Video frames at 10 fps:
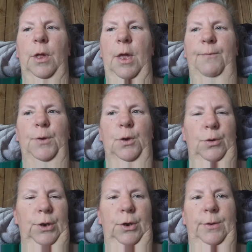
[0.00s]
If you're
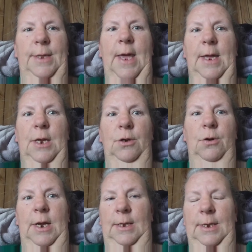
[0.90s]
going to use that in your
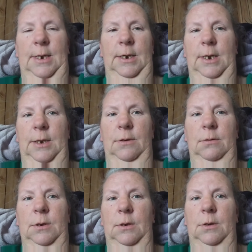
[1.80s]
hand
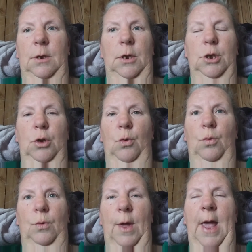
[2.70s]
sanitizers,
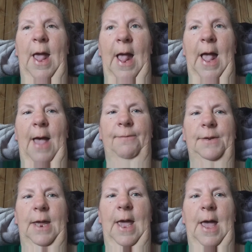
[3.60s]
you have
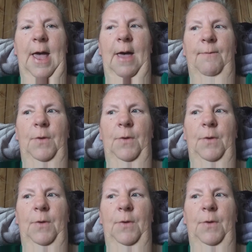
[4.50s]
to have